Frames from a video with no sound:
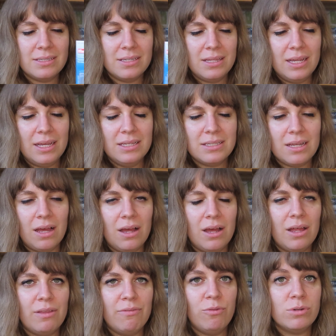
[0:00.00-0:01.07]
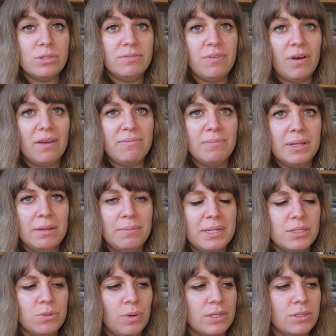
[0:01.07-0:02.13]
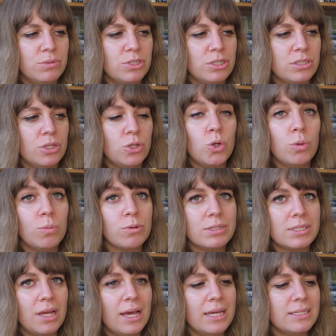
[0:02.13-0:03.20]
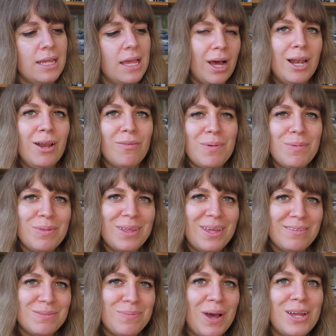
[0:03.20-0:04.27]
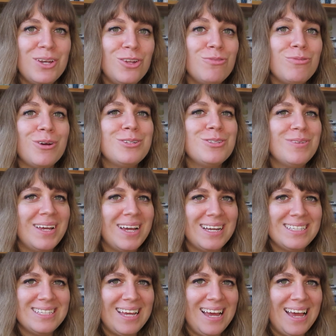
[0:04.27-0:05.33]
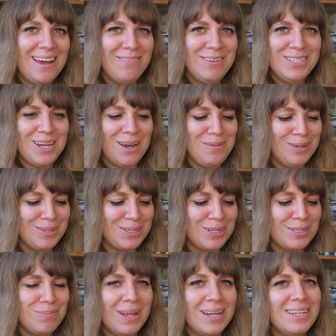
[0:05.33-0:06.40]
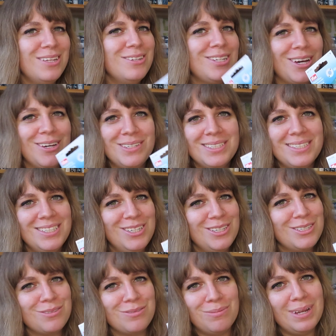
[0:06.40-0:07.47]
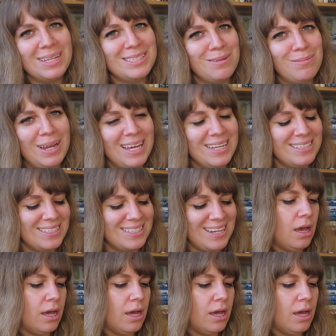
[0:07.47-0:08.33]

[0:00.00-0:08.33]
So these are the 45mm ones, which is the normal size. A lot of people think you have to buy a new Rotary Cutter every time yours goes blunt. You don't. You can just replace the blades.